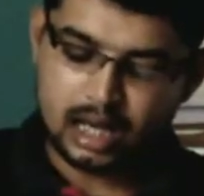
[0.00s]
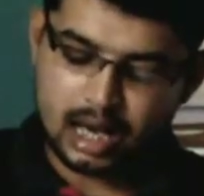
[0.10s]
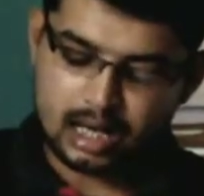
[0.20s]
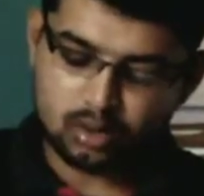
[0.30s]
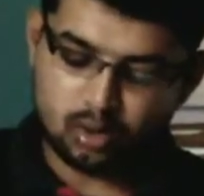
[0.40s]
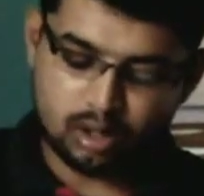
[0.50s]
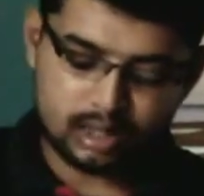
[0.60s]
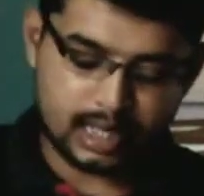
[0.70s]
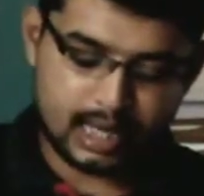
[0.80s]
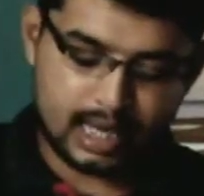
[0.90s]
are
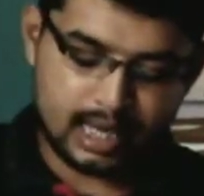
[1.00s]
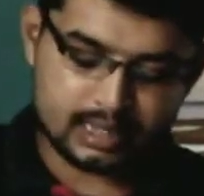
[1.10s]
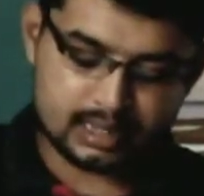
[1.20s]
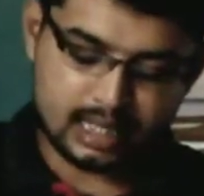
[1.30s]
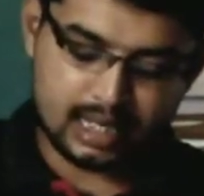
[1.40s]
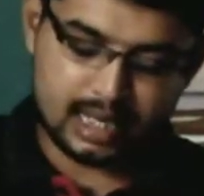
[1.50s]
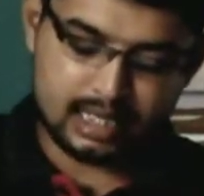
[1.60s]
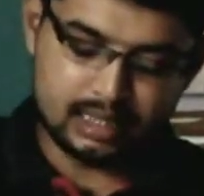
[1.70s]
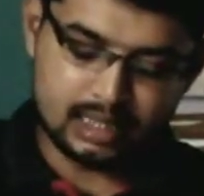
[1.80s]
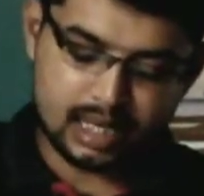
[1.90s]
called
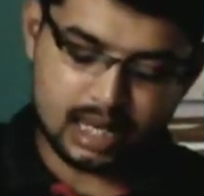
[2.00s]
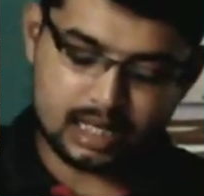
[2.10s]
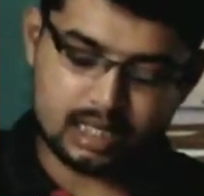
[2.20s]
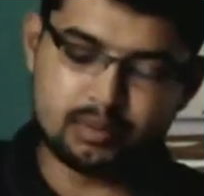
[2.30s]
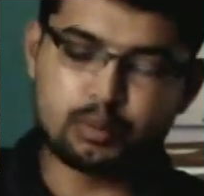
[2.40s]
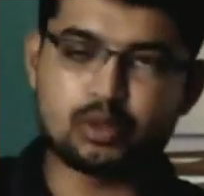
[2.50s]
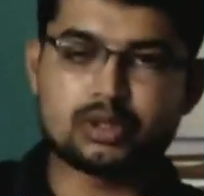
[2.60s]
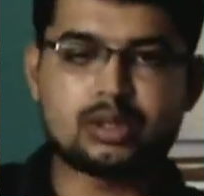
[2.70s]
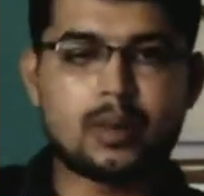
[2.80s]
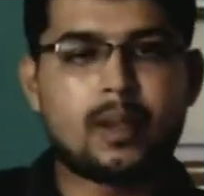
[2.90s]
egg-laying and oviparous.